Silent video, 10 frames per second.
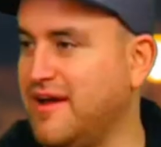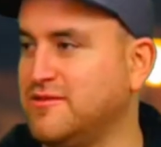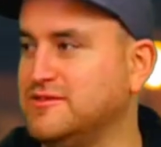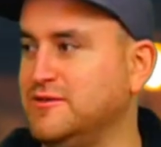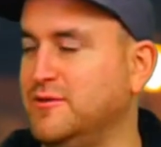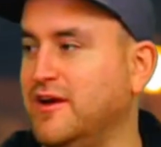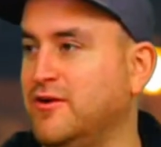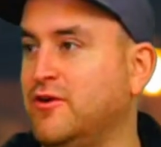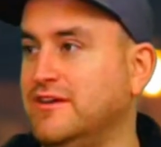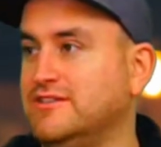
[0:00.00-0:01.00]
Being able to
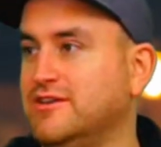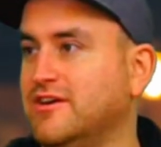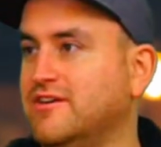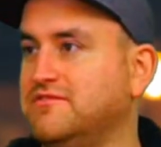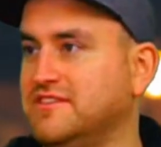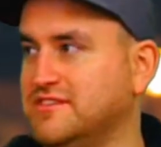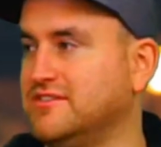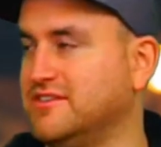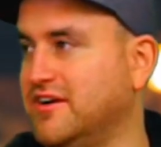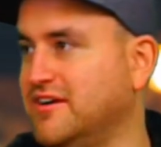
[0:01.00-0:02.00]
increase your
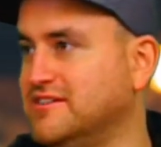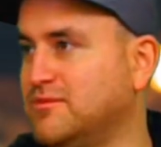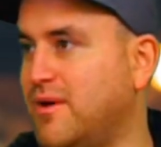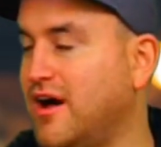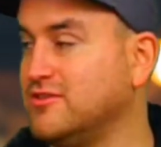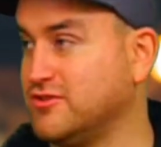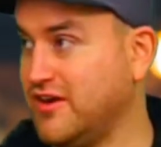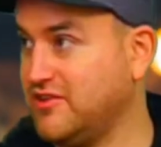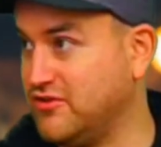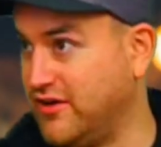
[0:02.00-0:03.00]
physical endurance while
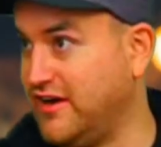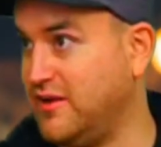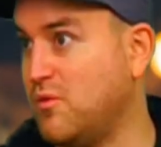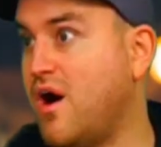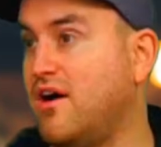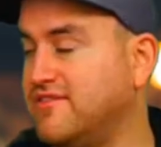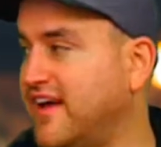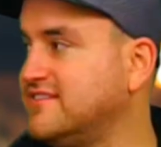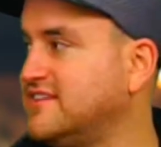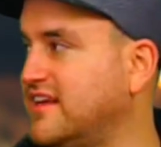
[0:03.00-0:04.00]
strength training while
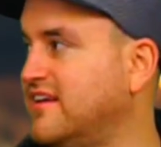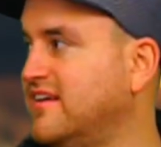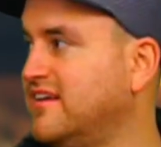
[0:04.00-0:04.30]
fasting.